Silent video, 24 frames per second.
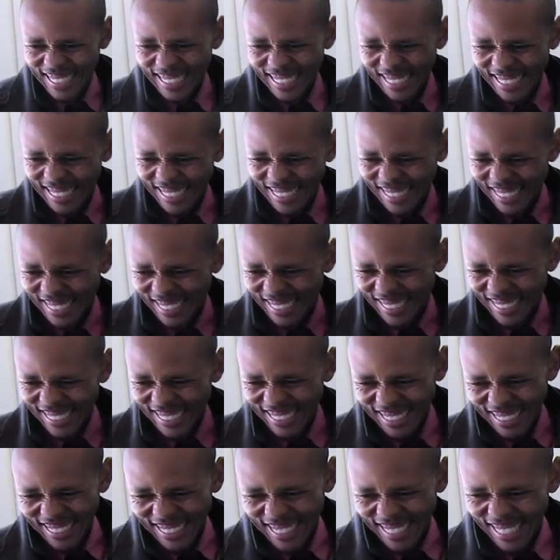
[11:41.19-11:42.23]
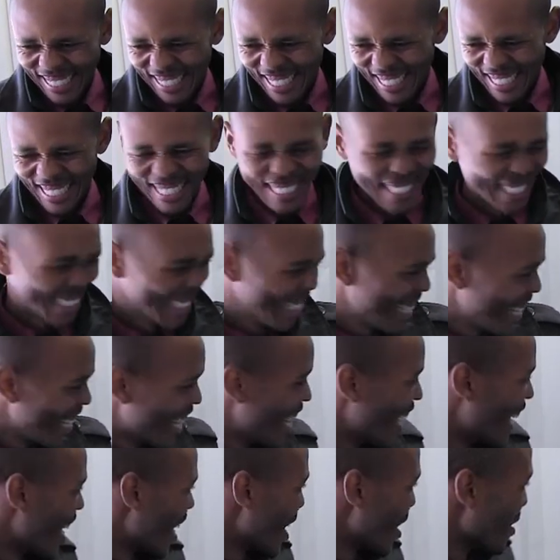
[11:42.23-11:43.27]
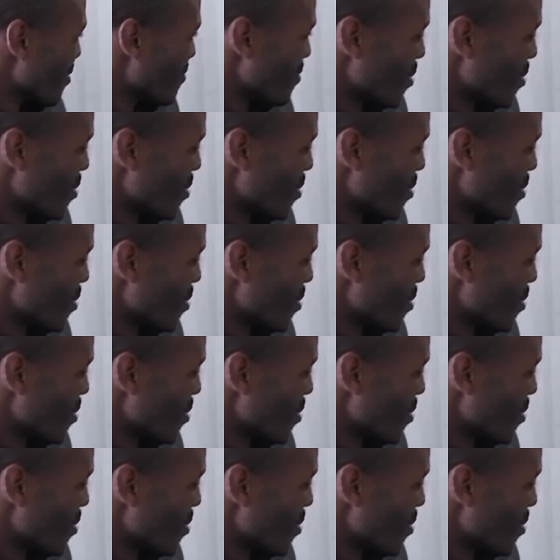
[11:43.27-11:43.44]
we're baking, of which we, we, we